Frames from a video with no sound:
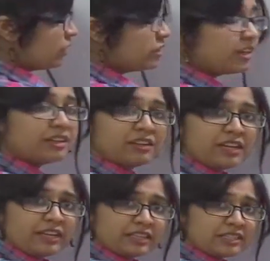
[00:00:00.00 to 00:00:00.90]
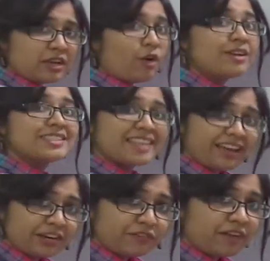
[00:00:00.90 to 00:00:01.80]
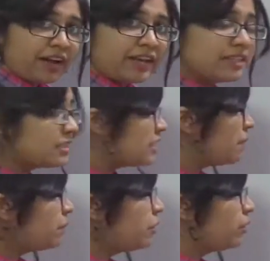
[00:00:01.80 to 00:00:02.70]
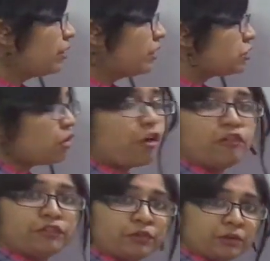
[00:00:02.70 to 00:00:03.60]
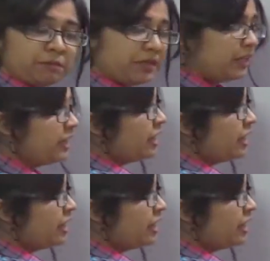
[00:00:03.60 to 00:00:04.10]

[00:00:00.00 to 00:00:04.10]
decrease or sacrifice some units of good B,